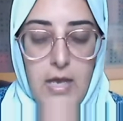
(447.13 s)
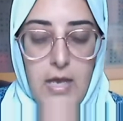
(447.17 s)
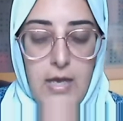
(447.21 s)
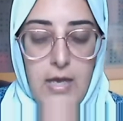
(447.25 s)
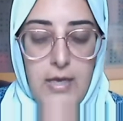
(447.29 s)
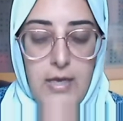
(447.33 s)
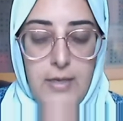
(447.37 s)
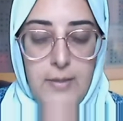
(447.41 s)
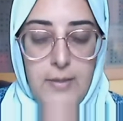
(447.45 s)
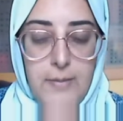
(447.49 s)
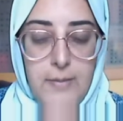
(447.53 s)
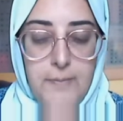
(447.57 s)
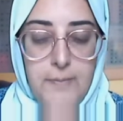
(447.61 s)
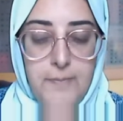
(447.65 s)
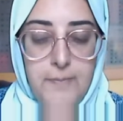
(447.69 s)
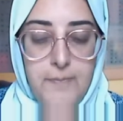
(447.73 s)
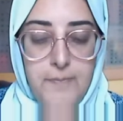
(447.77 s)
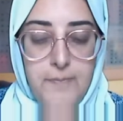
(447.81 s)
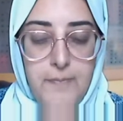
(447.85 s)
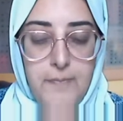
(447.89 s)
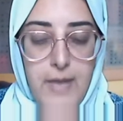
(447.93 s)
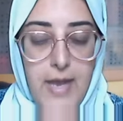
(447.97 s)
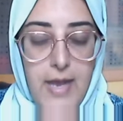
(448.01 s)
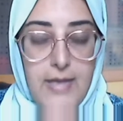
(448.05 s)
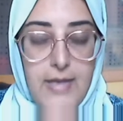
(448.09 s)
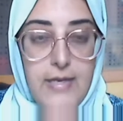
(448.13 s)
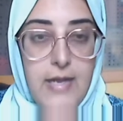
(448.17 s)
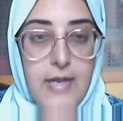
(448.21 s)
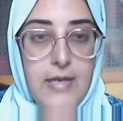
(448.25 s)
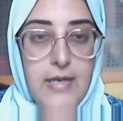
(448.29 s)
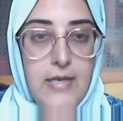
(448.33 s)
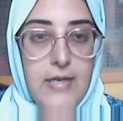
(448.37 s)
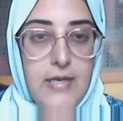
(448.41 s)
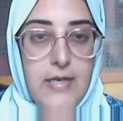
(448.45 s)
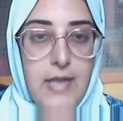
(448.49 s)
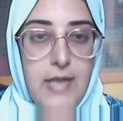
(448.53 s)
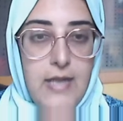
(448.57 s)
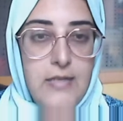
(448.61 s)

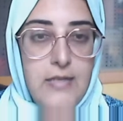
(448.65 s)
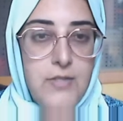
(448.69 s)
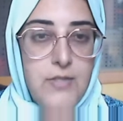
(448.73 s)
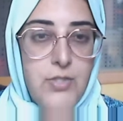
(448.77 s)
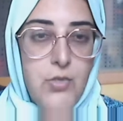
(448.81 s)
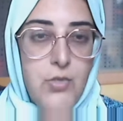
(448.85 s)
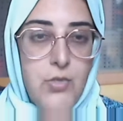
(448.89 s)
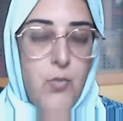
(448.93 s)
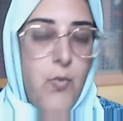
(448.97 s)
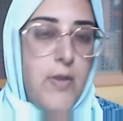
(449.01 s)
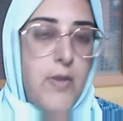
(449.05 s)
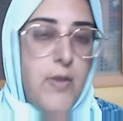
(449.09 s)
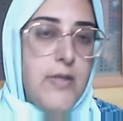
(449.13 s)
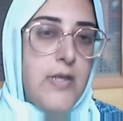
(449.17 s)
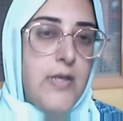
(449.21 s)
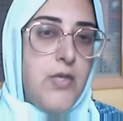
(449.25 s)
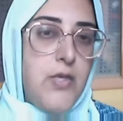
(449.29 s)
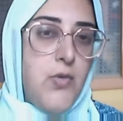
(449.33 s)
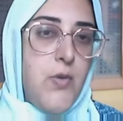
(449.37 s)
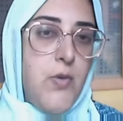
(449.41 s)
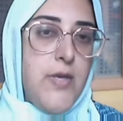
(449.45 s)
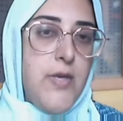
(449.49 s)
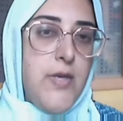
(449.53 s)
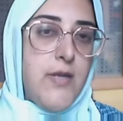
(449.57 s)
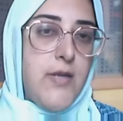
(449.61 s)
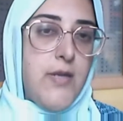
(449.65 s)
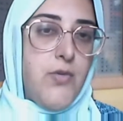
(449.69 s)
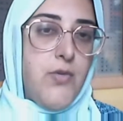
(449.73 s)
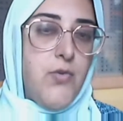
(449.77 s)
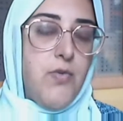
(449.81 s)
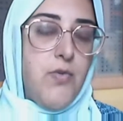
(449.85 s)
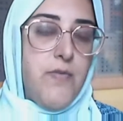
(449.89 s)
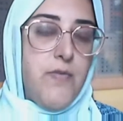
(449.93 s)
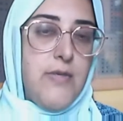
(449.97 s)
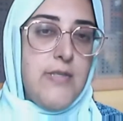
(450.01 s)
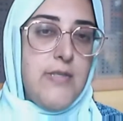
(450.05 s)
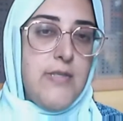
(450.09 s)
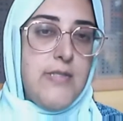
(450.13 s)
And so when they do it at
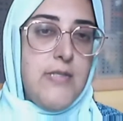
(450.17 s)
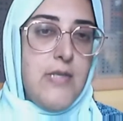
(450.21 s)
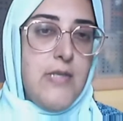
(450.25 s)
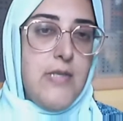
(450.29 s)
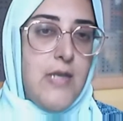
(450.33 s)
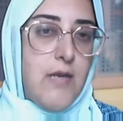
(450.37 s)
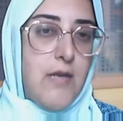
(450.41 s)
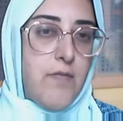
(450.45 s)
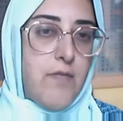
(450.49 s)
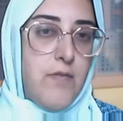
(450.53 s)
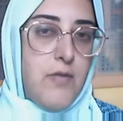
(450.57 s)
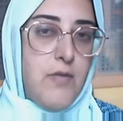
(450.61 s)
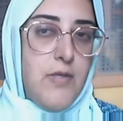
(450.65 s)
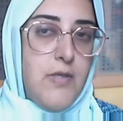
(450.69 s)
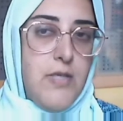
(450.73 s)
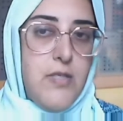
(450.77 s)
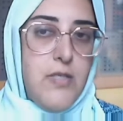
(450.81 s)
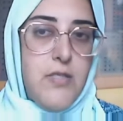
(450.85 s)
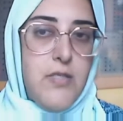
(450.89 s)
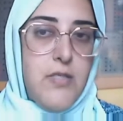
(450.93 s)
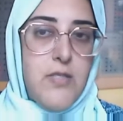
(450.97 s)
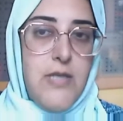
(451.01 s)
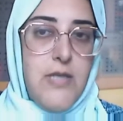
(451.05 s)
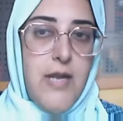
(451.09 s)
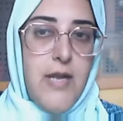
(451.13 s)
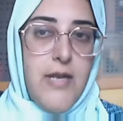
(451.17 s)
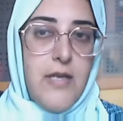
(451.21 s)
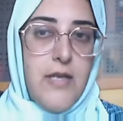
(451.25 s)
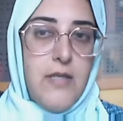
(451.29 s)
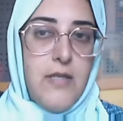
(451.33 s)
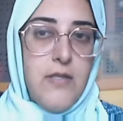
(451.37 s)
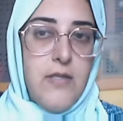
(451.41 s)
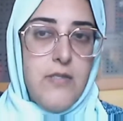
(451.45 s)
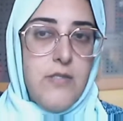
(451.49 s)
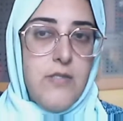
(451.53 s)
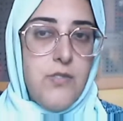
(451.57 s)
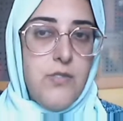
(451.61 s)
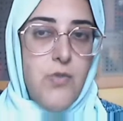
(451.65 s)
university level, it's like
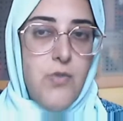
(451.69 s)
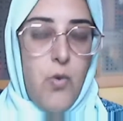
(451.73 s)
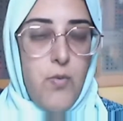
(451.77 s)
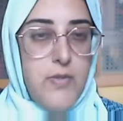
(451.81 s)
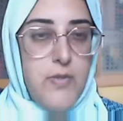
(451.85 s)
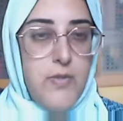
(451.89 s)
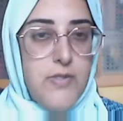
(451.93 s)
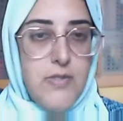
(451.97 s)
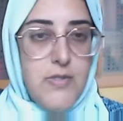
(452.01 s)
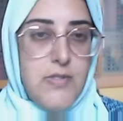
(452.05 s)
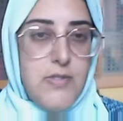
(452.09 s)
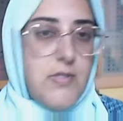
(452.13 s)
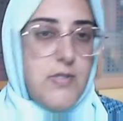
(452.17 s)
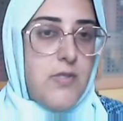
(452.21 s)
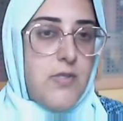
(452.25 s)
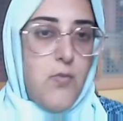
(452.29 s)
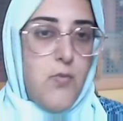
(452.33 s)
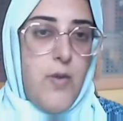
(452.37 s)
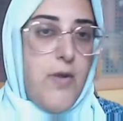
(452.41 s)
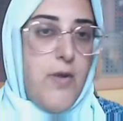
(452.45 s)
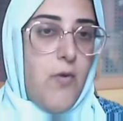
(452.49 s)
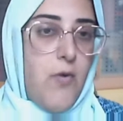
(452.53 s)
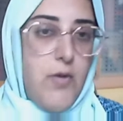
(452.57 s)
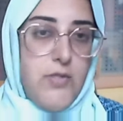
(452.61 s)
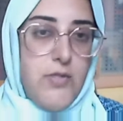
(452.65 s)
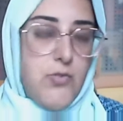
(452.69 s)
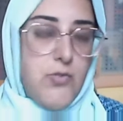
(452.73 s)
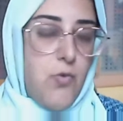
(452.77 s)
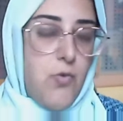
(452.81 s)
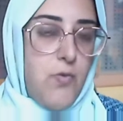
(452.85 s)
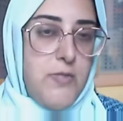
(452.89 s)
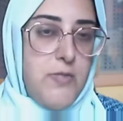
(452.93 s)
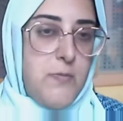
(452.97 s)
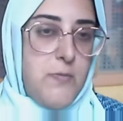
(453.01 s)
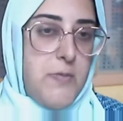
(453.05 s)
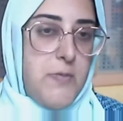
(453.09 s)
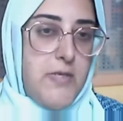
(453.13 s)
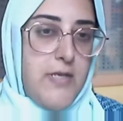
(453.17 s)
this is the way it's
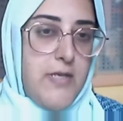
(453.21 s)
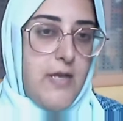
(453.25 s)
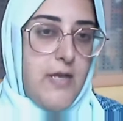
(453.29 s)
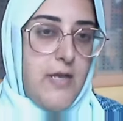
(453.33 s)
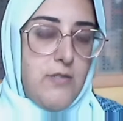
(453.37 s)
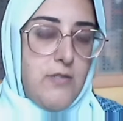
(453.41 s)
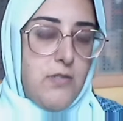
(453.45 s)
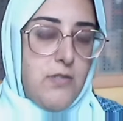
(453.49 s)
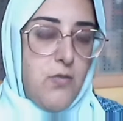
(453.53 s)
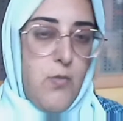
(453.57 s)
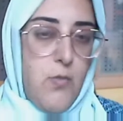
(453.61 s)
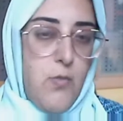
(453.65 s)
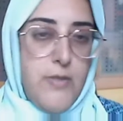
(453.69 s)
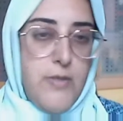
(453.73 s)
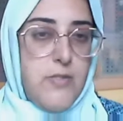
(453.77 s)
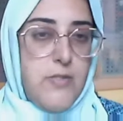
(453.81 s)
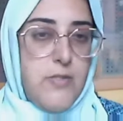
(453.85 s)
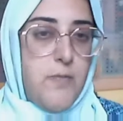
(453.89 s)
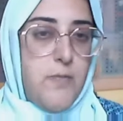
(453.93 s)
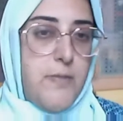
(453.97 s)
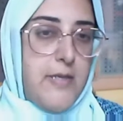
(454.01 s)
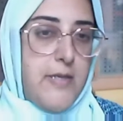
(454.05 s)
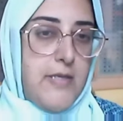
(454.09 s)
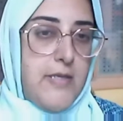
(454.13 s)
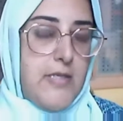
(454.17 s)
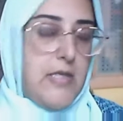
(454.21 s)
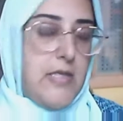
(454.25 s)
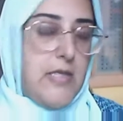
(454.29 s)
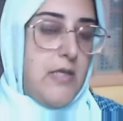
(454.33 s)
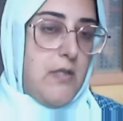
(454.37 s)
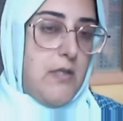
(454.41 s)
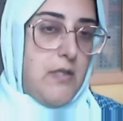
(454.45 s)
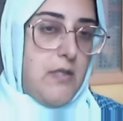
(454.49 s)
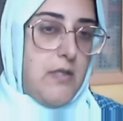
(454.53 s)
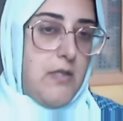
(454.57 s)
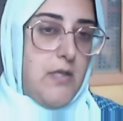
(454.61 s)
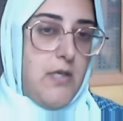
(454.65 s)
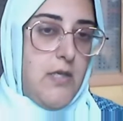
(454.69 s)
always been done. So what's the big deal?